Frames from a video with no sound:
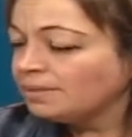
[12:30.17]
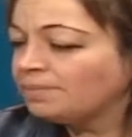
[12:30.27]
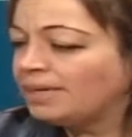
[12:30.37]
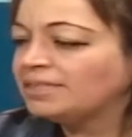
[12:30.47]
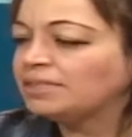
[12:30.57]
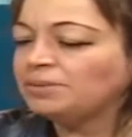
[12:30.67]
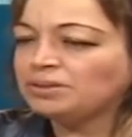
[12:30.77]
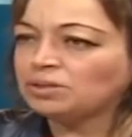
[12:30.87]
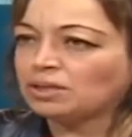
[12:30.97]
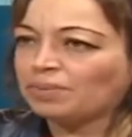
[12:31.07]
places
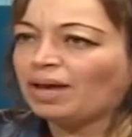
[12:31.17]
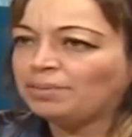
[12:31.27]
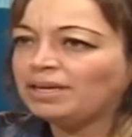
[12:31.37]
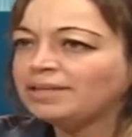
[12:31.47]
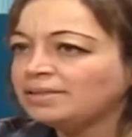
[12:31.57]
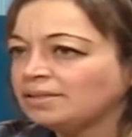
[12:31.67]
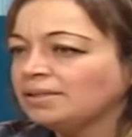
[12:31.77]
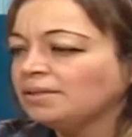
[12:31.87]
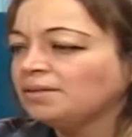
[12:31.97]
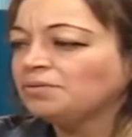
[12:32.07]
means mahmiyat,
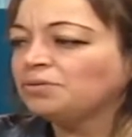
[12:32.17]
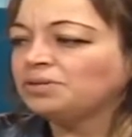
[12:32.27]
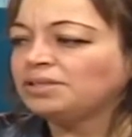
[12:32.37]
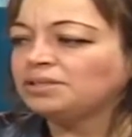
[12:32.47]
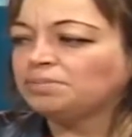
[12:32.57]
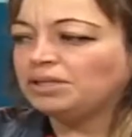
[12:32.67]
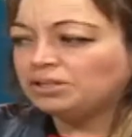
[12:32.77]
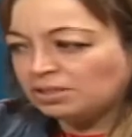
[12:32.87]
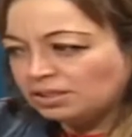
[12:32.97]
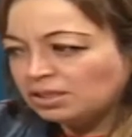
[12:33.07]
for these
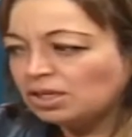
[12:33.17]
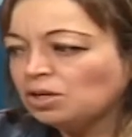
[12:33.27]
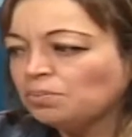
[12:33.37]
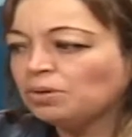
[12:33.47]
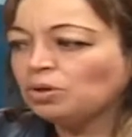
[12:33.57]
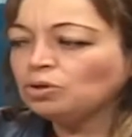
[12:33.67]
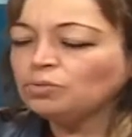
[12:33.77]
species, but not